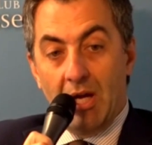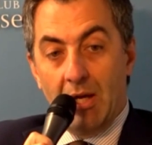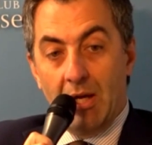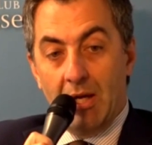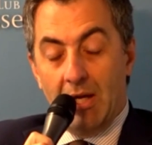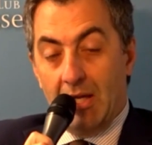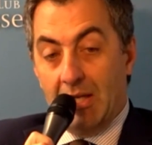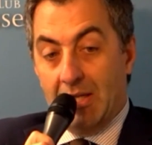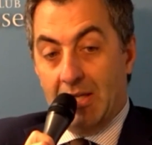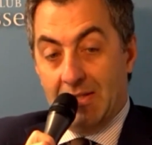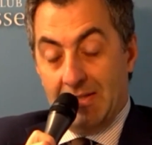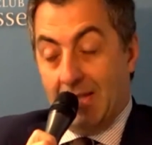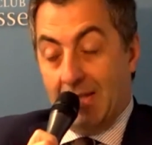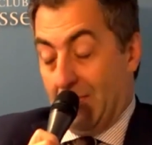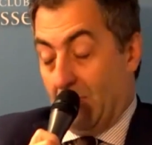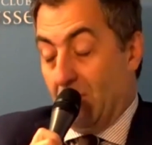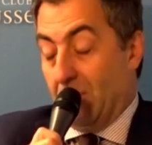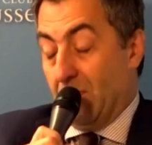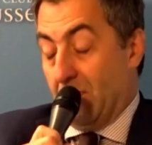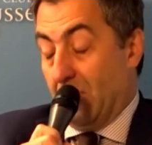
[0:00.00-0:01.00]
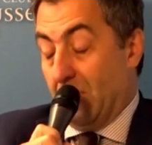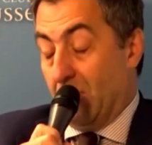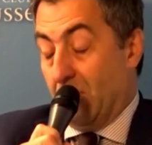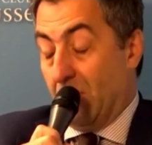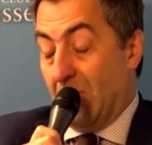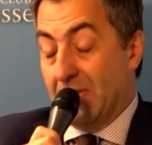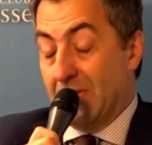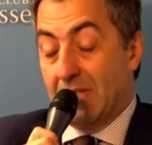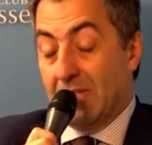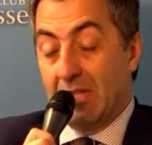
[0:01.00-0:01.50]
let's say,
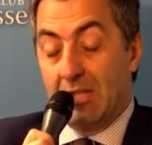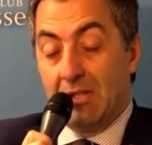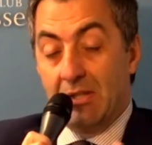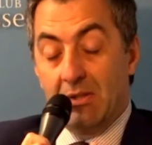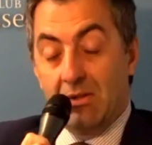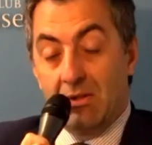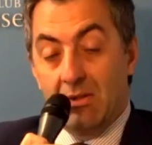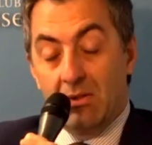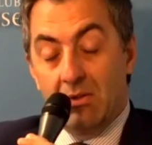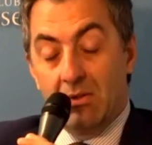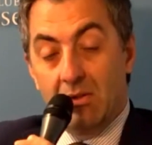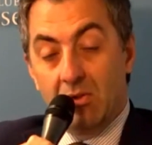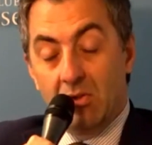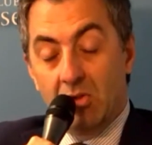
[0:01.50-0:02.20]
basically the